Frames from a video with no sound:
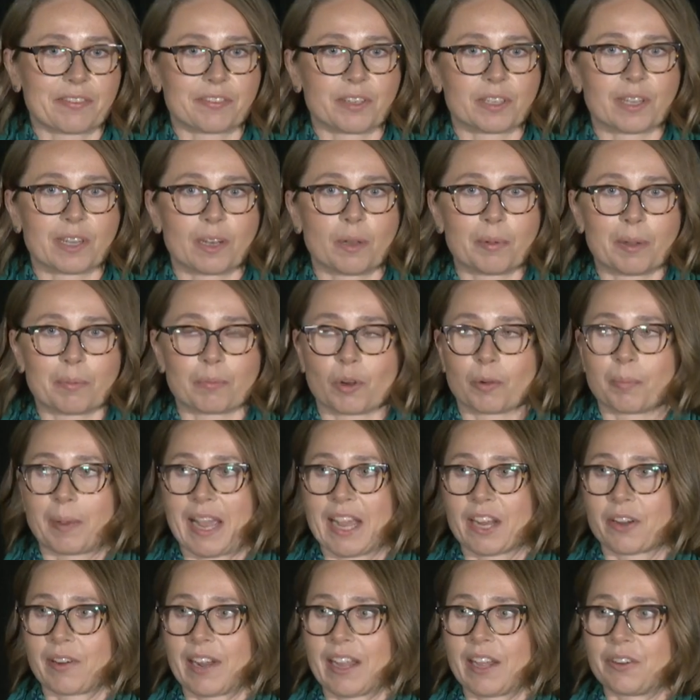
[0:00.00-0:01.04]
a little bit more
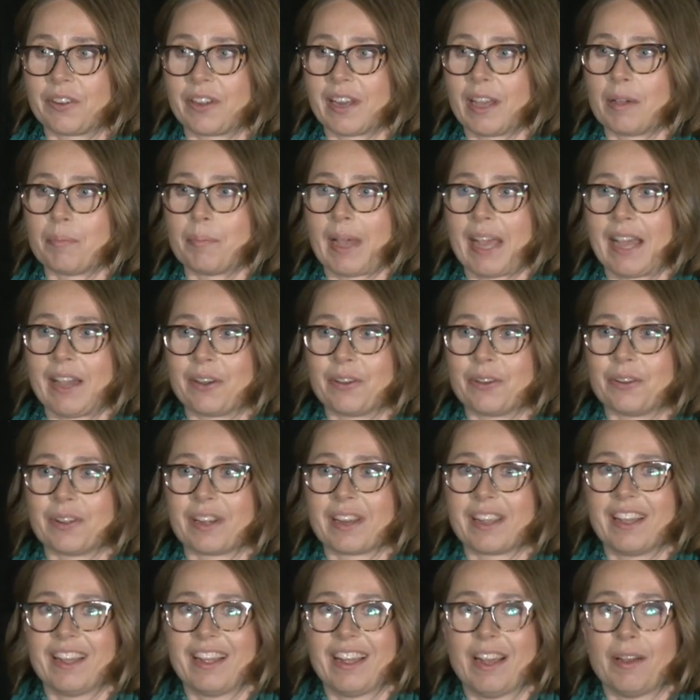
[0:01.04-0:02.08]
background about
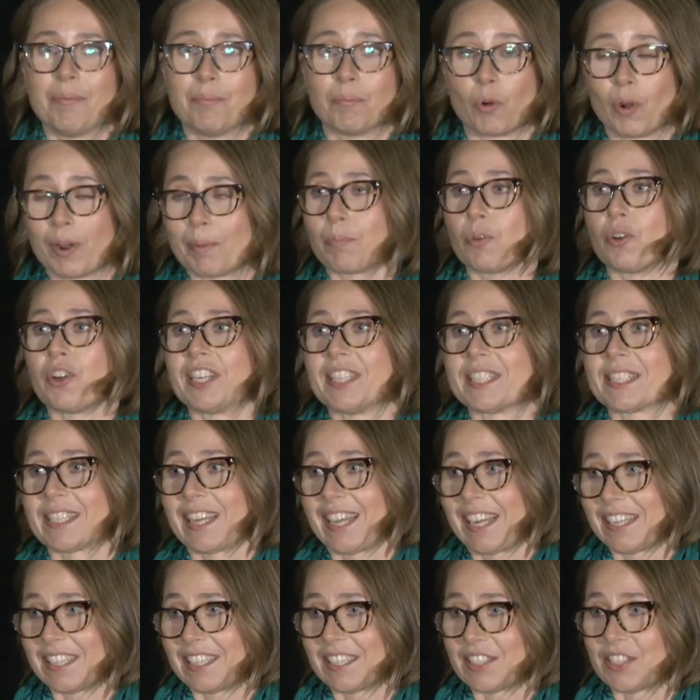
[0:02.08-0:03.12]
what marine
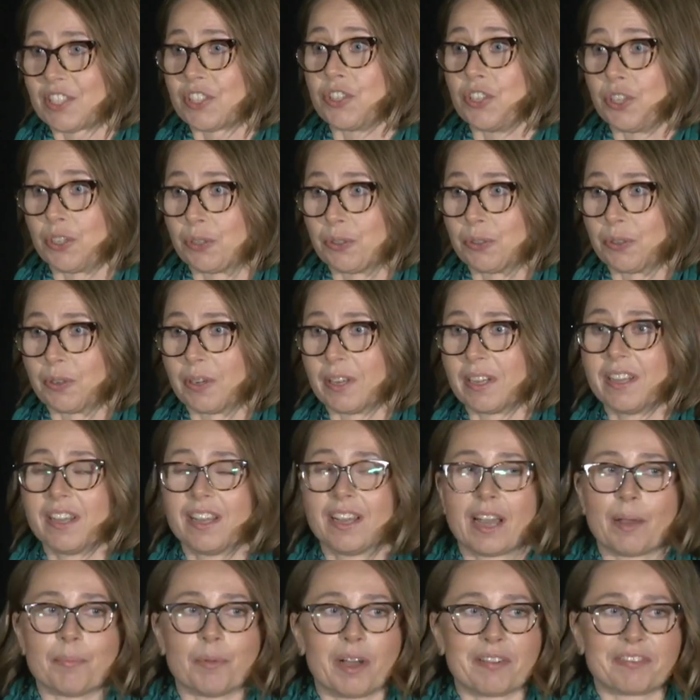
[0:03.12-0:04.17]
scientists do.
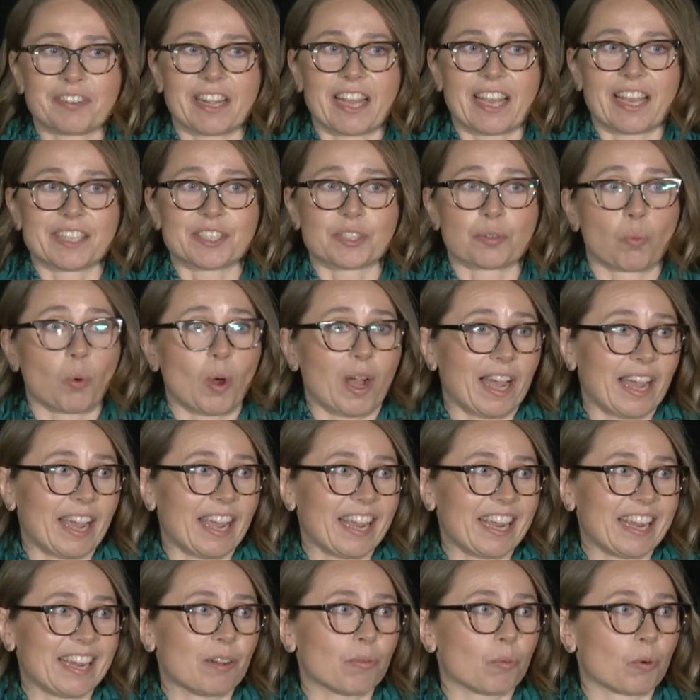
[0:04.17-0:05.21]
I'm often asked
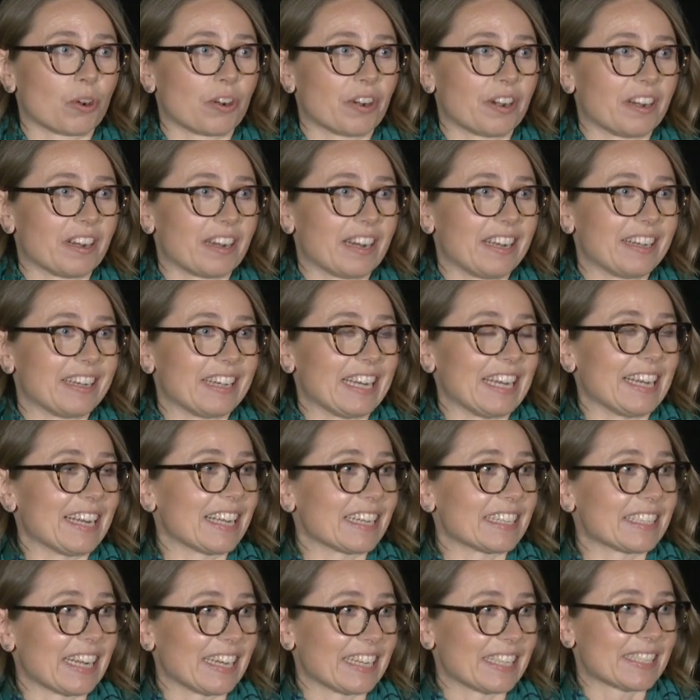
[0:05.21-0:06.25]
why we're
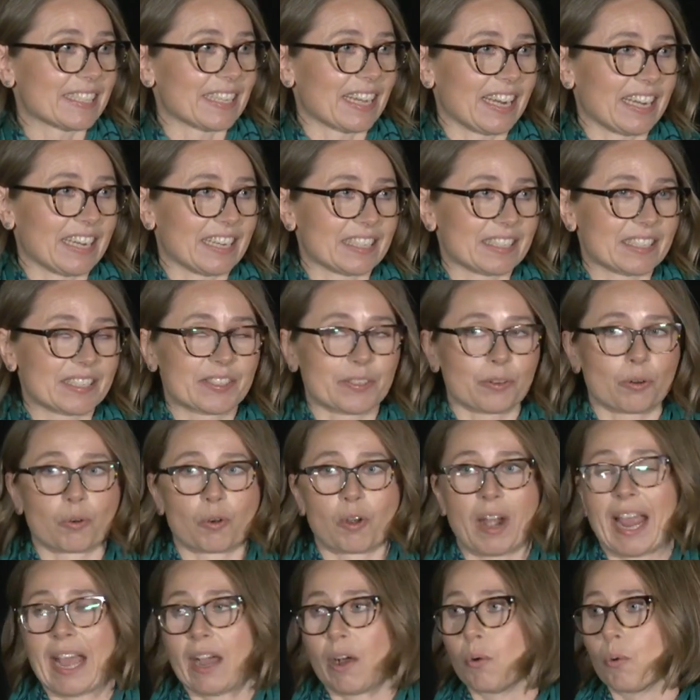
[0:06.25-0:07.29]
needing data science or
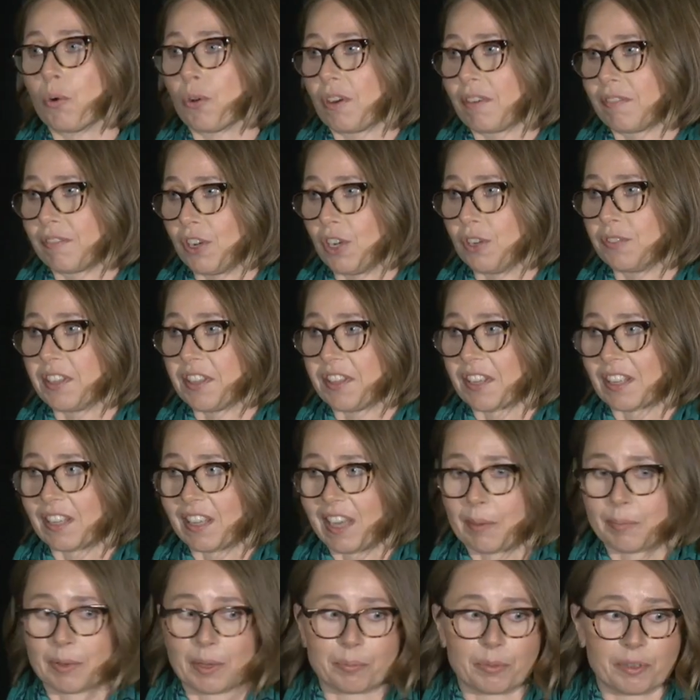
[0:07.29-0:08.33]
how we're involved in the
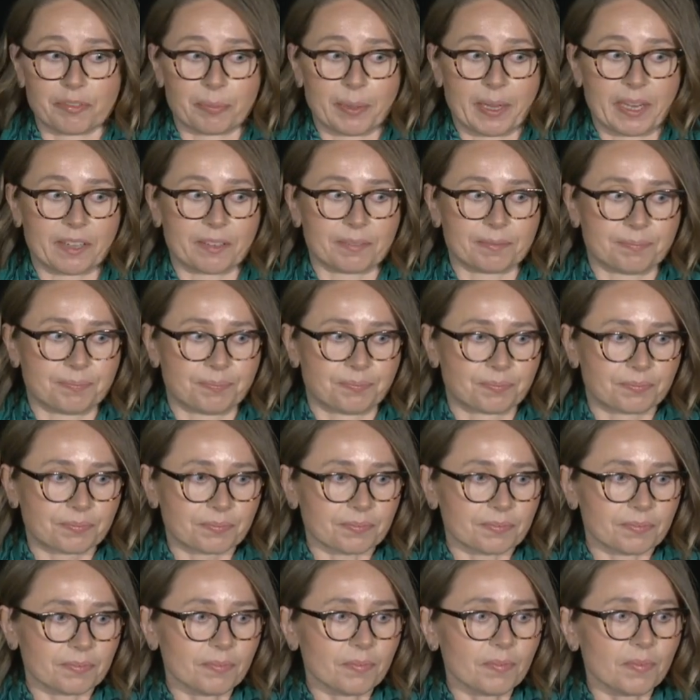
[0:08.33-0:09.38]
climate movement.
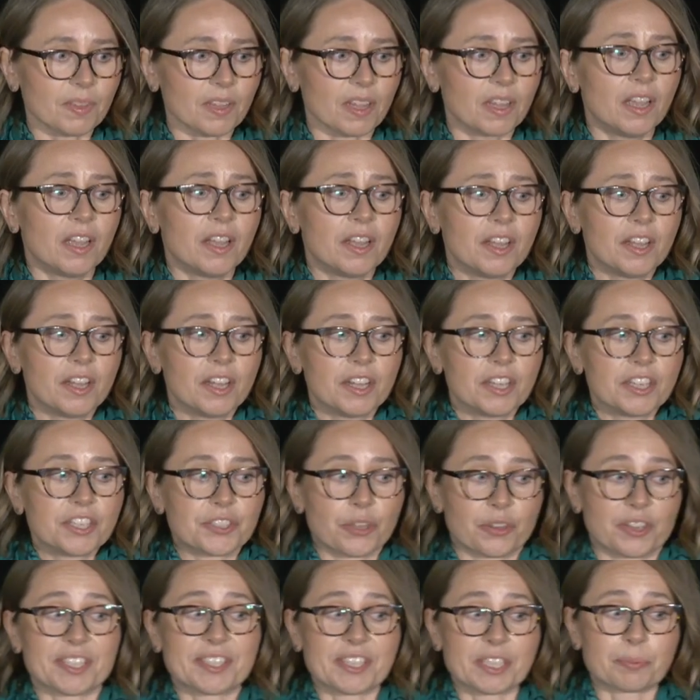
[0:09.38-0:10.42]

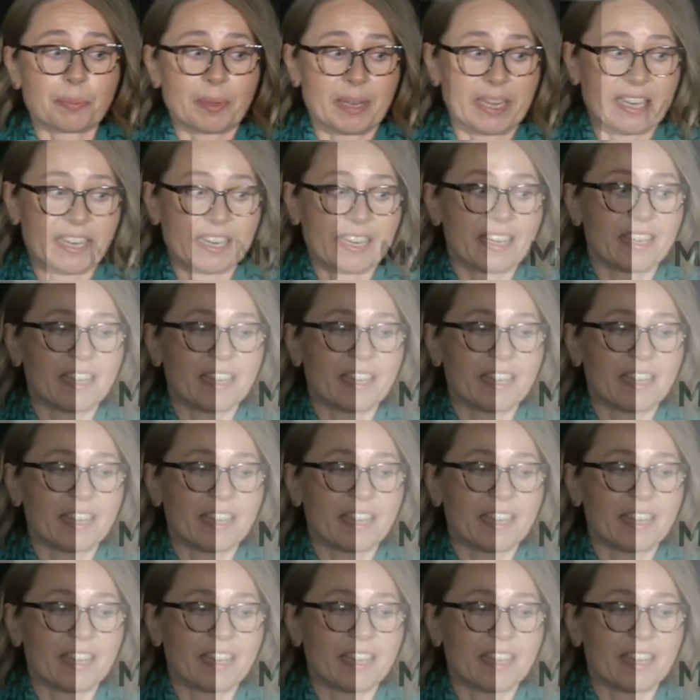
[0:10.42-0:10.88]
So this is me